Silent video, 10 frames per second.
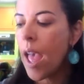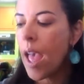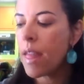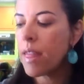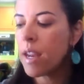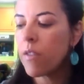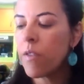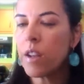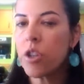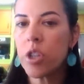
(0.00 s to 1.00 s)
and then
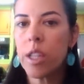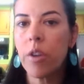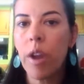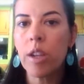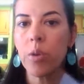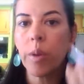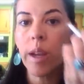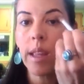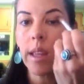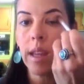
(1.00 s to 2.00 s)
eventually
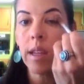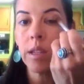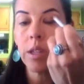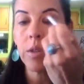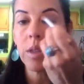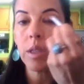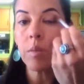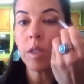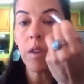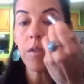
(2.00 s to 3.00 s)
graduating into some
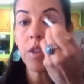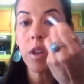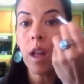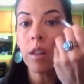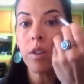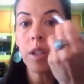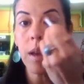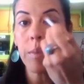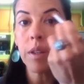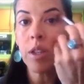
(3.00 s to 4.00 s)
softer colors
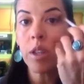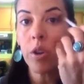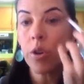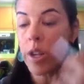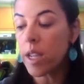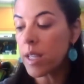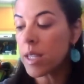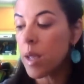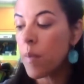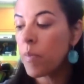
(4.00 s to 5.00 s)
up into the crease.